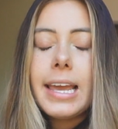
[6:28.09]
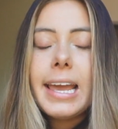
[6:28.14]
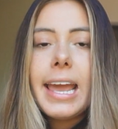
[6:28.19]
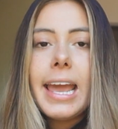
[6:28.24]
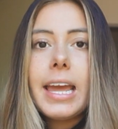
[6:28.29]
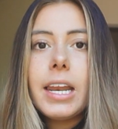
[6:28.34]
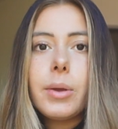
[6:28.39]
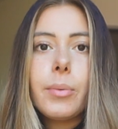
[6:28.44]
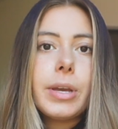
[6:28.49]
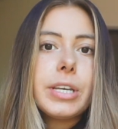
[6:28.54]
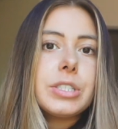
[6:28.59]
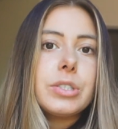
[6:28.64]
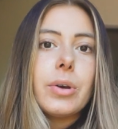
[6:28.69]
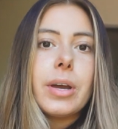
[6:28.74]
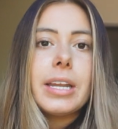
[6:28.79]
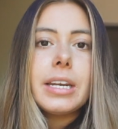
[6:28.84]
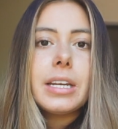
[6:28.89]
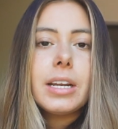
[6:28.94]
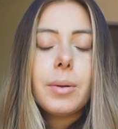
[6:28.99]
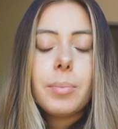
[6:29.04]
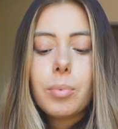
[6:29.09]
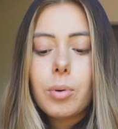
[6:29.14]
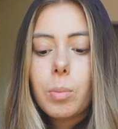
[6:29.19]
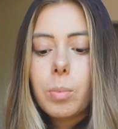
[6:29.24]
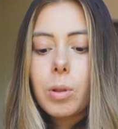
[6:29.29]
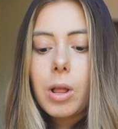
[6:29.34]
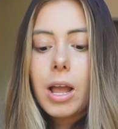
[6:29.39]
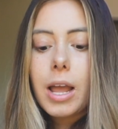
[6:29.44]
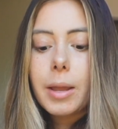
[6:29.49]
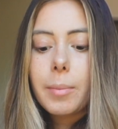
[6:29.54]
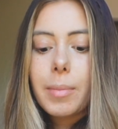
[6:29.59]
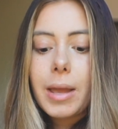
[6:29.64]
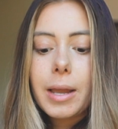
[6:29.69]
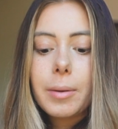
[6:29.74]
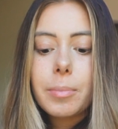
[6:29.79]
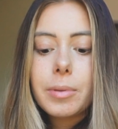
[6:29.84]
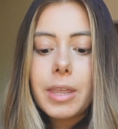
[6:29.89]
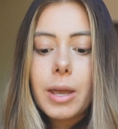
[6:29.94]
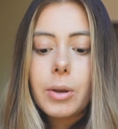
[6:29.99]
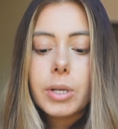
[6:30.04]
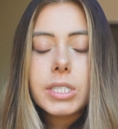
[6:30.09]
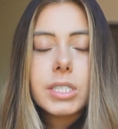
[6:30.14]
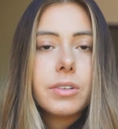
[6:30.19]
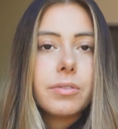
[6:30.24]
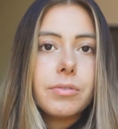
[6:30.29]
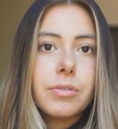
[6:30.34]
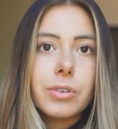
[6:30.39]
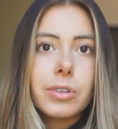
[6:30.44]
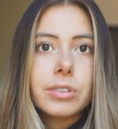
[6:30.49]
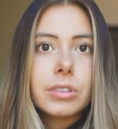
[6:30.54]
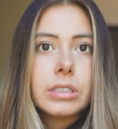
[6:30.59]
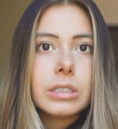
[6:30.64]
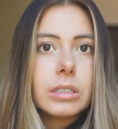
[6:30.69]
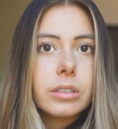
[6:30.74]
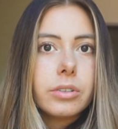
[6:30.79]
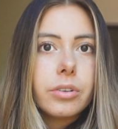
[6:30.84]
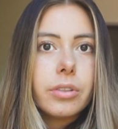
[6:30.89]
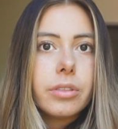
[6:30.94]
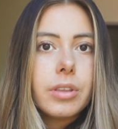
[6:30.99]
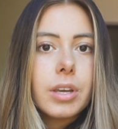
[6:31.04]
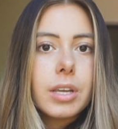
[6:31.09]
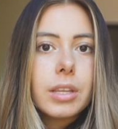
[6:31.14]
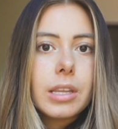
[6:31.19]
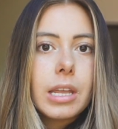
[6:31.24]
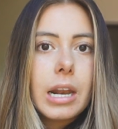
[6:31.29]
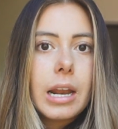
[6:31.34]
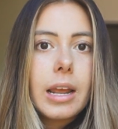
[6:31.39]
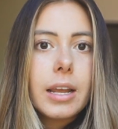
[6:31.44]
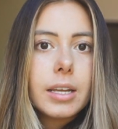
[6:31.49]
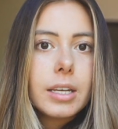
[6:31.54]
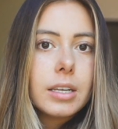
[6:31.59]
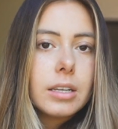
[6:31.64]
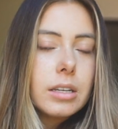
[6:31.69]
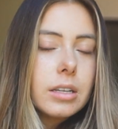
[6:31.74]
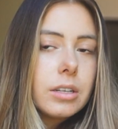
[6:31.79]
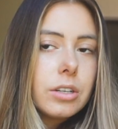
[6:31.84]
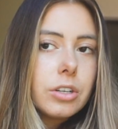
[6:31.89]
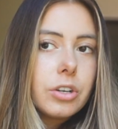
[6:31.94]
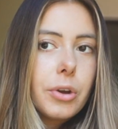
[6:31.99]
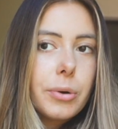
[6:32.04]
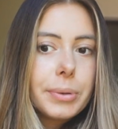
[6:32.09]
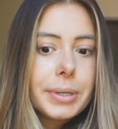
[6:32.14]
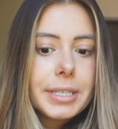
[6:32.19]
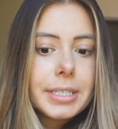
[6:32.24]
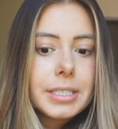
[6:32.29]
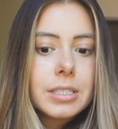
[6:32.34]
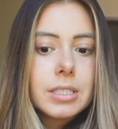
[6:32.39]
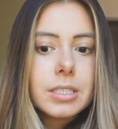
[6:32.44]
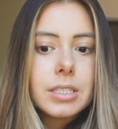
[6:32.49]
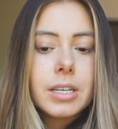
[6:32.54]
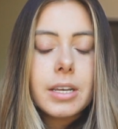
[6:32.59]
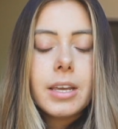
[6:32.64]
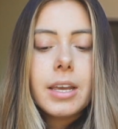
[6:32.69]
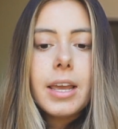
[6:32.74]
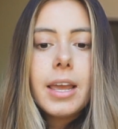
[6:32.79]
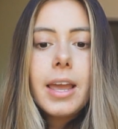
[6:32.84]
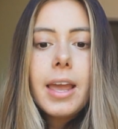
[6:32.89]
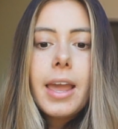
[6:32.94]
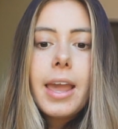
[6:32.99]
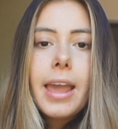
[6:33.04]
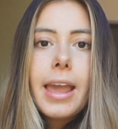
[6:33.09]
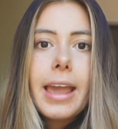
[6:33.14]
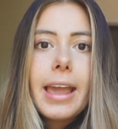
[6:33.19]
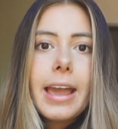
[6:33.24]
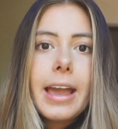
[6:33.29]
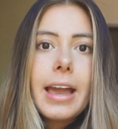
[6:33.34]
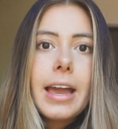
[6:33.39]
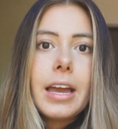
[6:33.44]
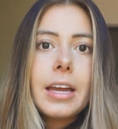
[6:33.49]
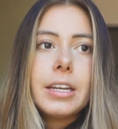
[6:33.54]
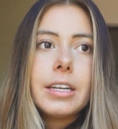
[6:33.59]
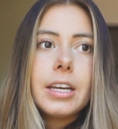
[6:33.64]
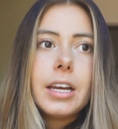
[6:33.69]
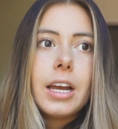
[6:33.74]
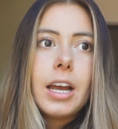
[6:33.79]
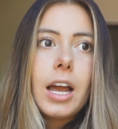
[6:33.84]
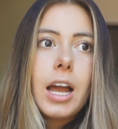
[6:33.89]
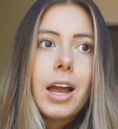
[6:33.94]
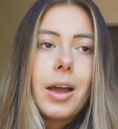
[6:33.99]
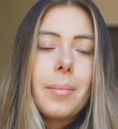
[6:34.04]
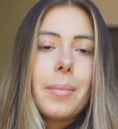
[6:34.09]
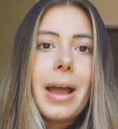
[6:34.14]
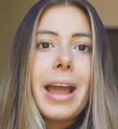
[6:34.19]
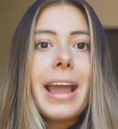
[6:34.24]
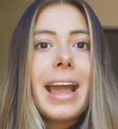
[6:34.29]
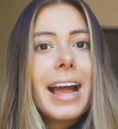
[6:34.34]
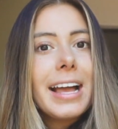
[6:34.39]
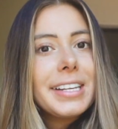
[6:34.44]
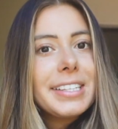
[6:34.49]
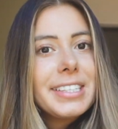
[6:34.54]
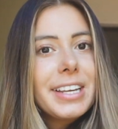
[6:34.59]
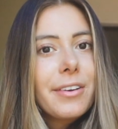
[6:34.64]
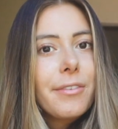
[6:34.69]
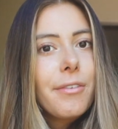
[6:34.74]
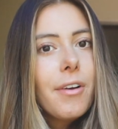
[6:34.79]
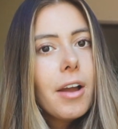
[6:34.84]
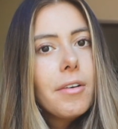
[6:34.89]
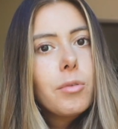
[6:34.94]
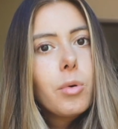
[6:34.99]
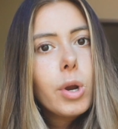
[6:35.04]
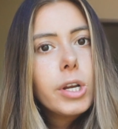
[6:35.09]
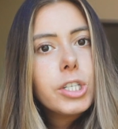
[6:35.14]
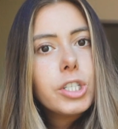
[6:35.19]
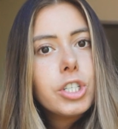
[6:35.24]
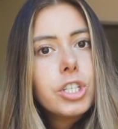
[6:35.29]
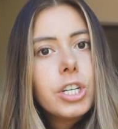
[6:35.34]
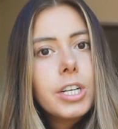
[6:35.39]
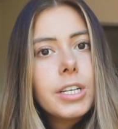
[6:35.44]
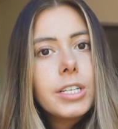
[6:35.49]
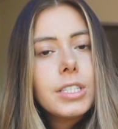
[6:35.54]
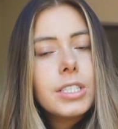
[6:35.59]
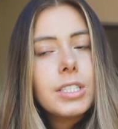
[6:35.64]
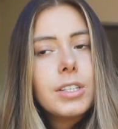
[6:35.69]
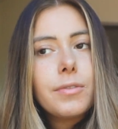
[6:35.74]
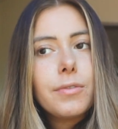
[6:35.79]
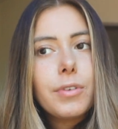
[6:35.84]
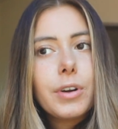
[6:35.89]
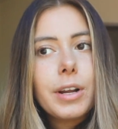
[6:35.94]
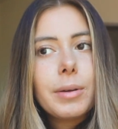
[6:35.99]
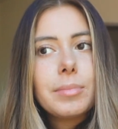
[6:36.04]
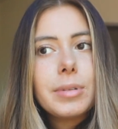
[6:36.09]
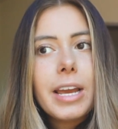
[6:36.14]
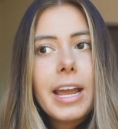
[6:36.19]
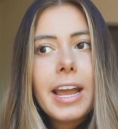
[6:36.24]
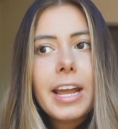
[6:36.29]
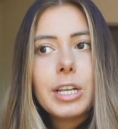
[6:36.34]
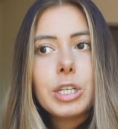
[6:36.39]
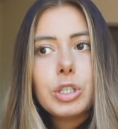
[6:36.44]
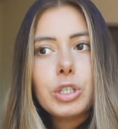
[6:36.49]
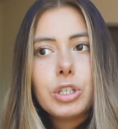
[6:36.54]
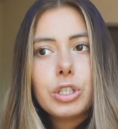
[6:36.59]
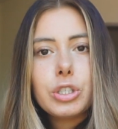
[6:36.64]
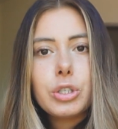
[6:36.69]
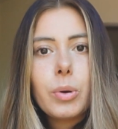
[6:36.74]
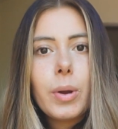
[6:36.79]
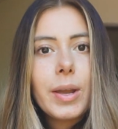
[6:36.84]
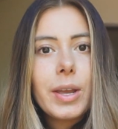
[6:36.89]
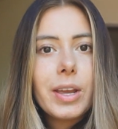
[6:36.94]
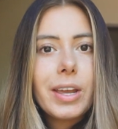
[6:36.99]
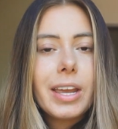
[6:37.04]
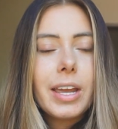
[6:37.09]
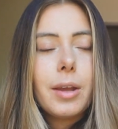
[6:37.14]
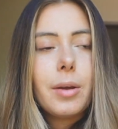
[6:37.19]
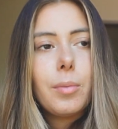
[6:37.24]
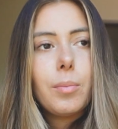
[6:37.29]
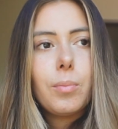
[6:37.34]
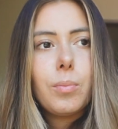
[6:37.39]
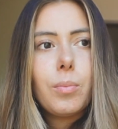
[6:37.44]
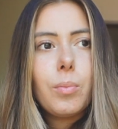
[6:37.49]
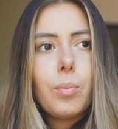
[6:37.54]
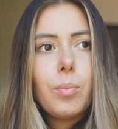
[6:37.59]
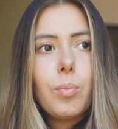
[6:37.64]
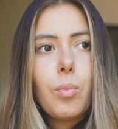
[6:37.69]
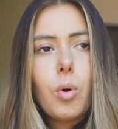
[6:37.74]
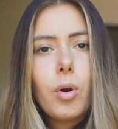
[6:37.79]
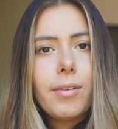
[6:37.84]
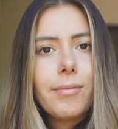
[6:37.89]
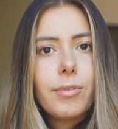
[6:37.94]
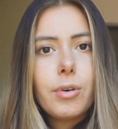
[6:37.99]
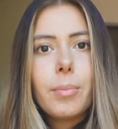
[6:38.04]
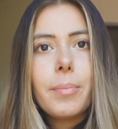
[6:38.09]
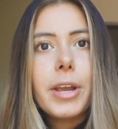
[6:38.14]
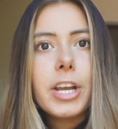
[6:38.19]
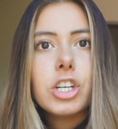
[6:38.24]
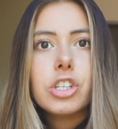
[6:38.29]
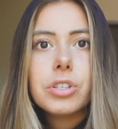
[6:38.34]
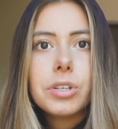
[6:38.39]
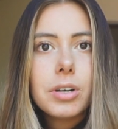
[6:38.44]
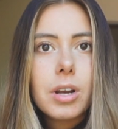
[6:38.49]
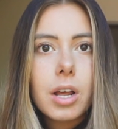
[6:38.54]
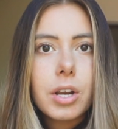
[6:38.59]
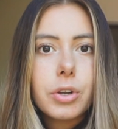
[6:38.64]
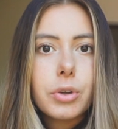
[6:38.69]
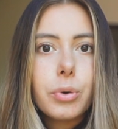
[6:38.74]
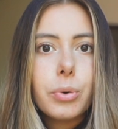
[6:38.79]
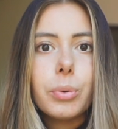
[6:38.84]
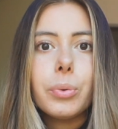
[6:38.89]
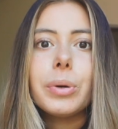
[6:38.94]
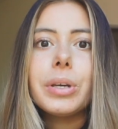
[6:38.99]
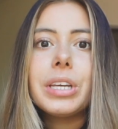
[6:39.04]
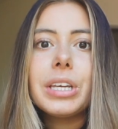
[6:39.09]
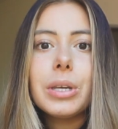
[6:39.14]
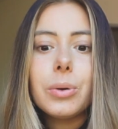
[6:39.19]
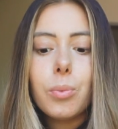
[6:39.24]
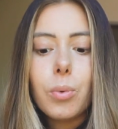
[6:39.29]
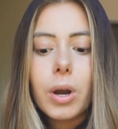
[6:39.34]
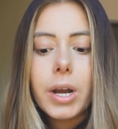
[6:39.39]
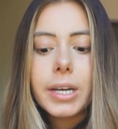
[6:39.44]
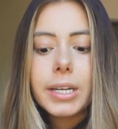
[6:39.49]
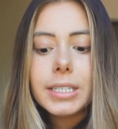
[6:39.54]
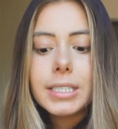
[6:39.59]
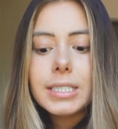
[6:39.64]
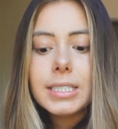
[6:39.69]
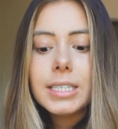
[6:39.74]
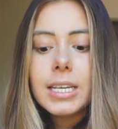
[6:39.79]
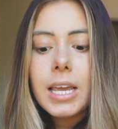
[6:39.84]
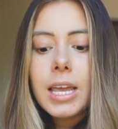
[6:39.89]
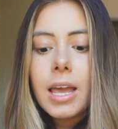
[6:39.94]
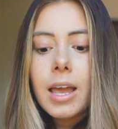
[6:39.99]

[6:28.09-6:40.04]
Anyway, so I ended up replying back, but that was the first little thing that I noticed. And I asked like 5 questions for him to answer so I could get more information on who he was.